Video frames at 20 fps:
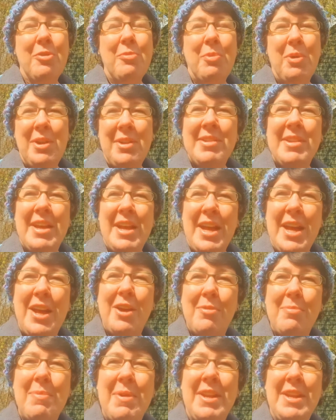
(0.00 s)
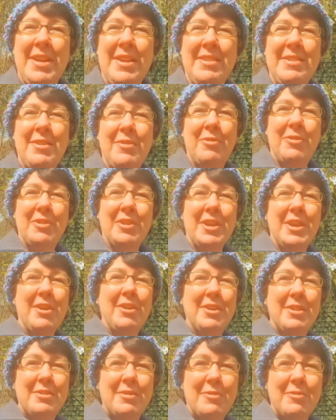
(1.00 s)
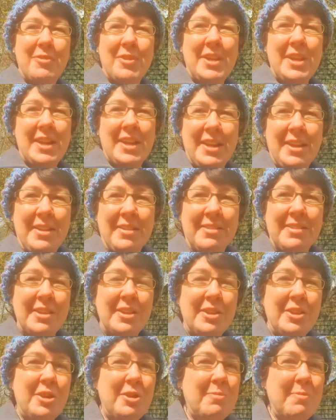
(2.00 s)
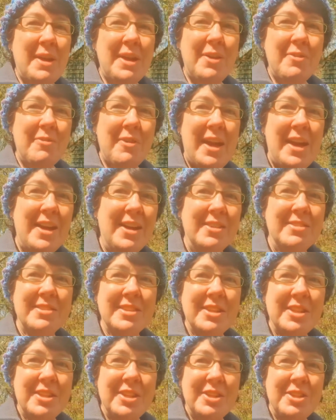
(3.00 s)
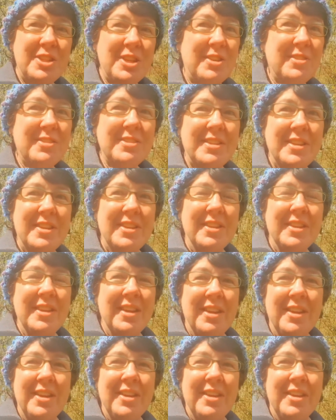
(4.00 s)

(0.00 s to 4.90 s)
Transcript: I wonder how many different kinds of feelings you may have had just in